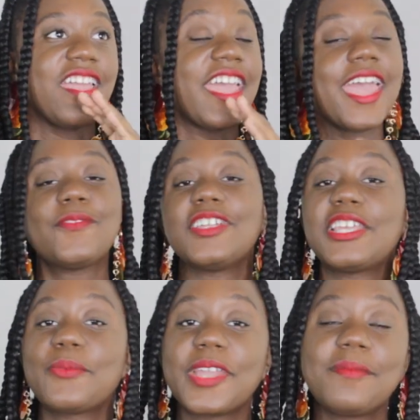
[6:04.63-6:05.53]

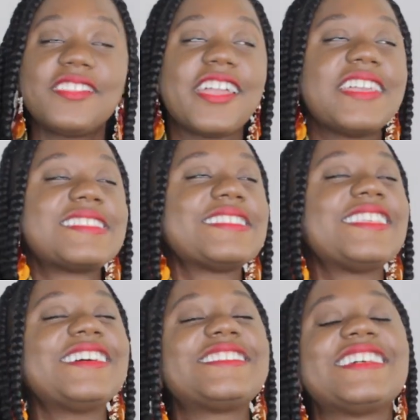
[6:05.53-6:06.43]
heavily ripped, there is
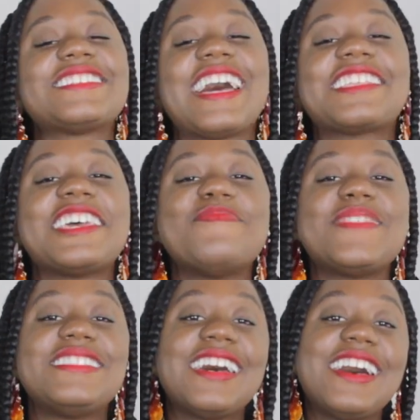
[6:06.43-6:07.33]
nothing that can
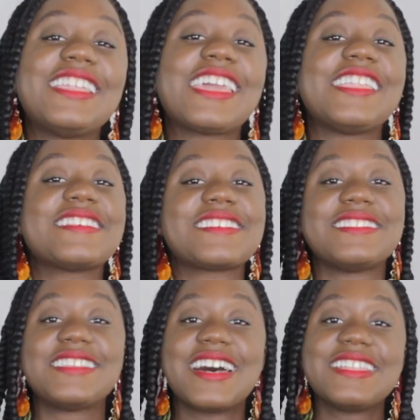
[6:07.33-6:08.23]
be done. It is a
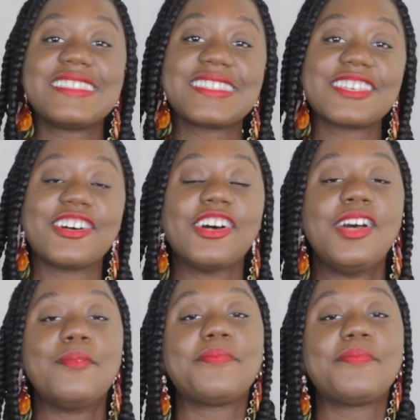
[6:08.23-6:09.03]
done deal.